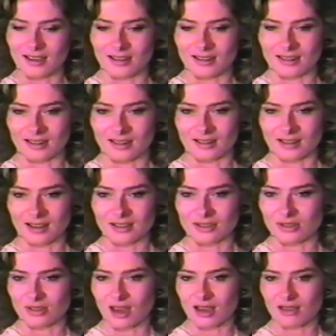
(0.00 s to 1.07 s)
And uh,
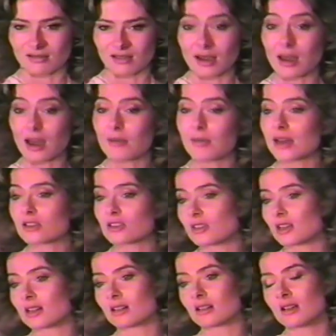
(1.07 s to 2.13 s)
I do that. I, I
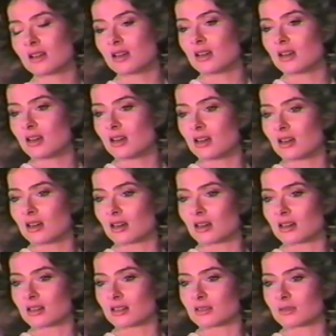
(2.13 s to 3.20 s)
imagine I'll...
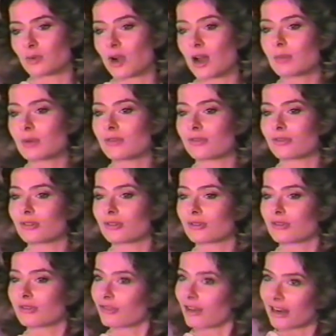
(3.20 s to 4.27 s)
Uh, probably
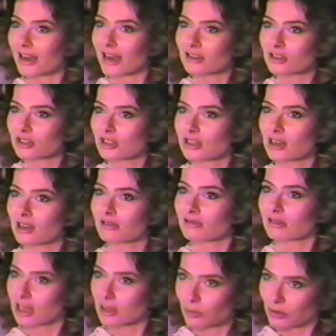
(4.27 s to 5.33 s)
for financially,
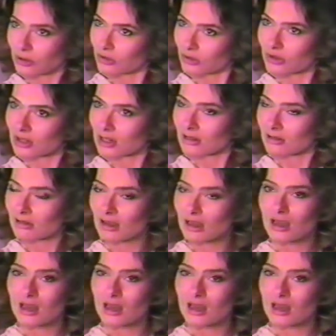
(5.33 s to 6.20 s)
I'll keep producing,